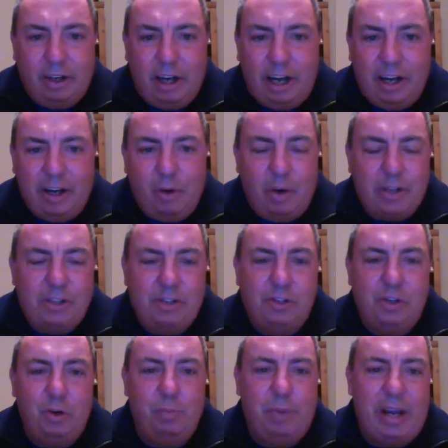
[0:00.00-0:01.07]
any questions
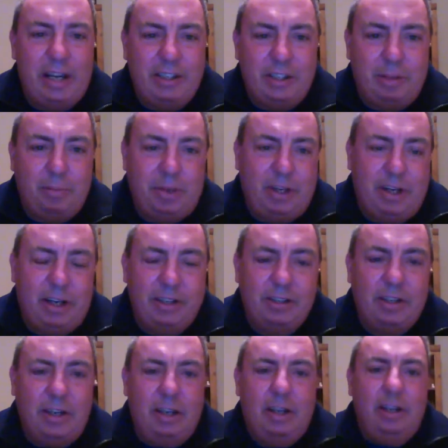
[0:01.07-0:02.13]
too basic,
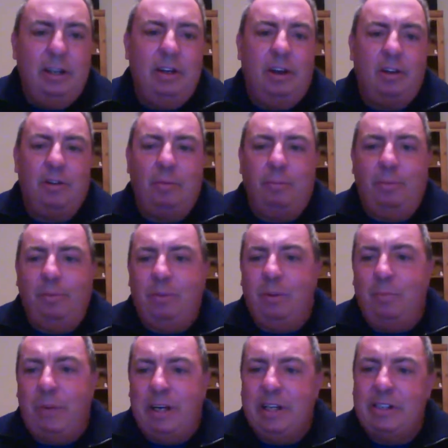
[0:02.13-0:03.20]
because
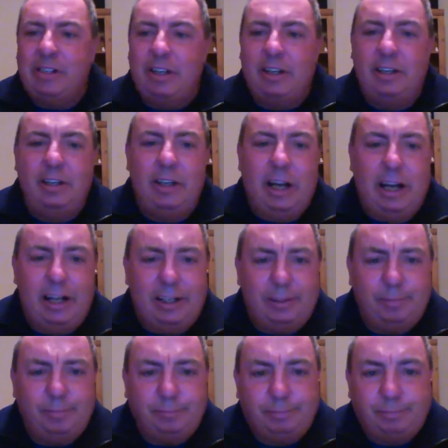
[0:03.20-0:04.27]
the biggest thing
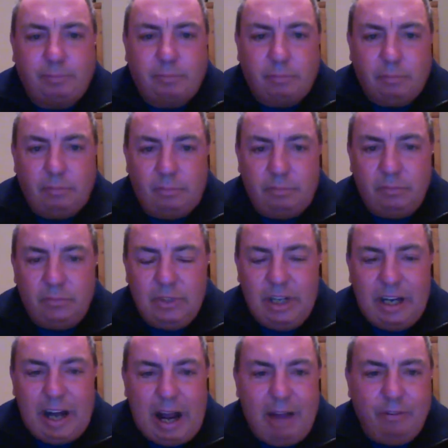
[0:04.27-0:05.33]

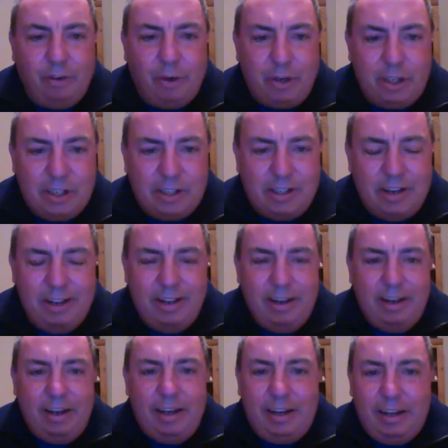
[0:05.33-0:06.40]
that I've learned is
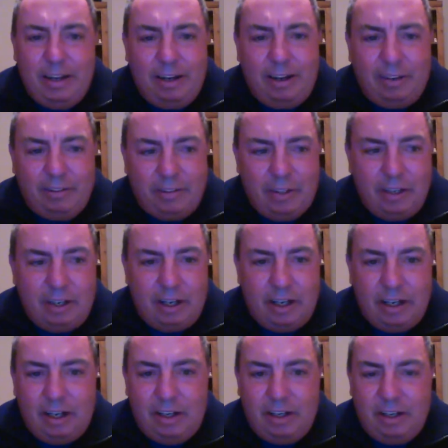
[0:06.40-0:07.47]
you know
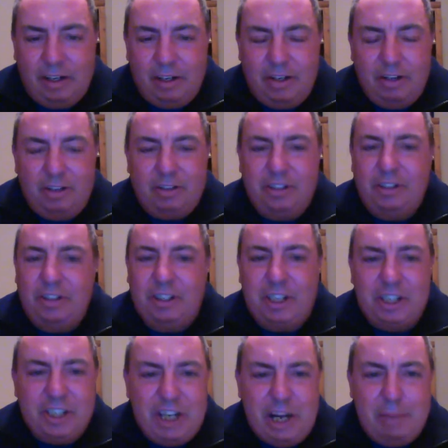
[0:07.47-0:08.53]
you
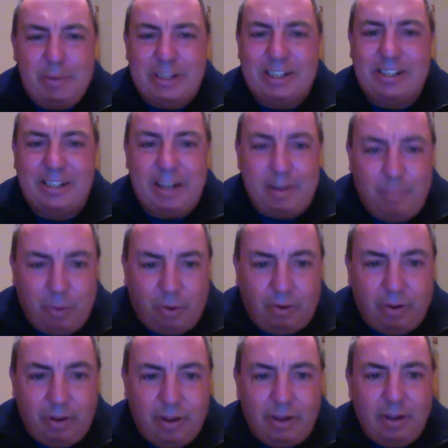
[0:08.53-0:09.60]
just keep it simple.